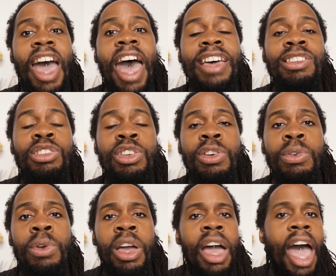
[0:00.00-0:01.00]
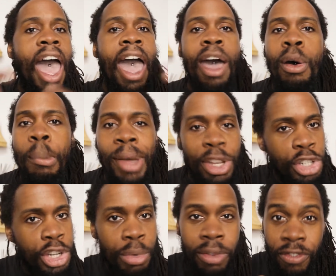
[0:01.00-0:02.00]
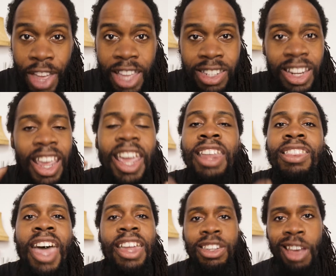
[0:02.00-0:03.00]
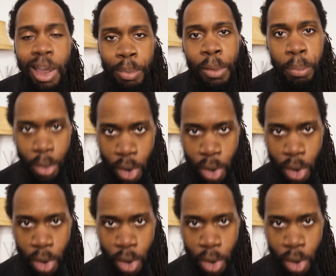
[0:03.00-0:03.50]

as to how much you invest in that type of